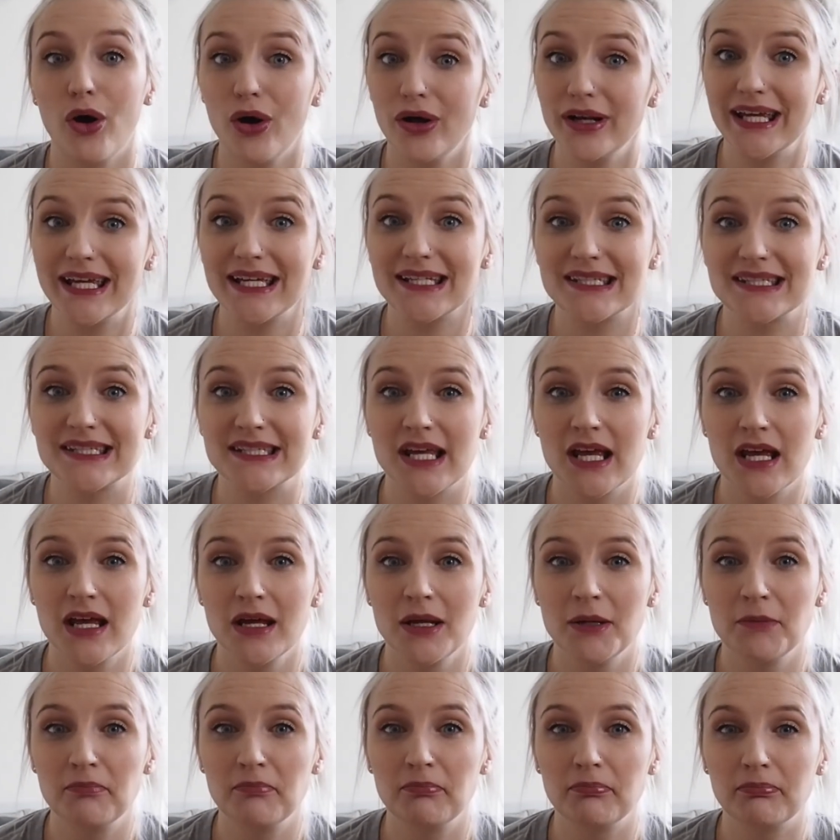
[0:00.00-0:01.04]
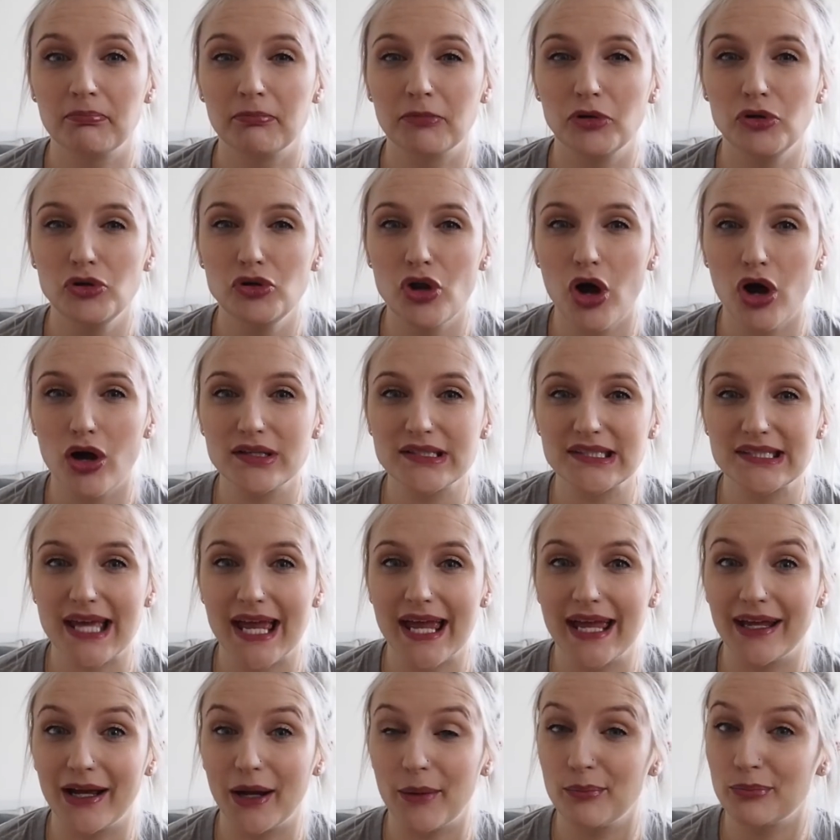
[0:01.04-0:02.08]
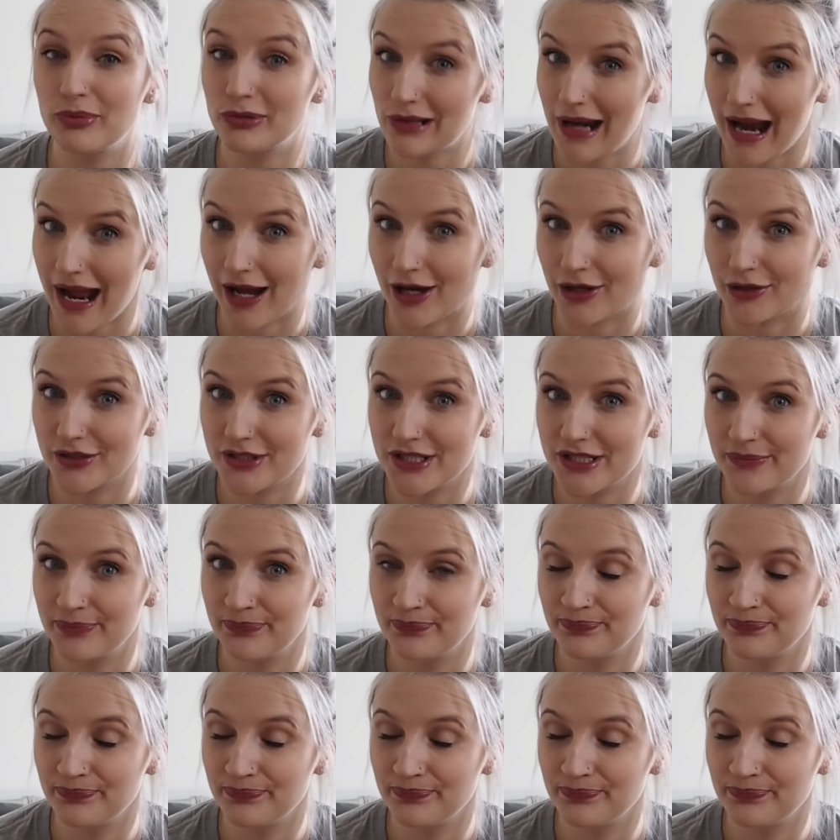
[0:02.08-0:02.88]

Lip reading: honest, not saying I'm proud,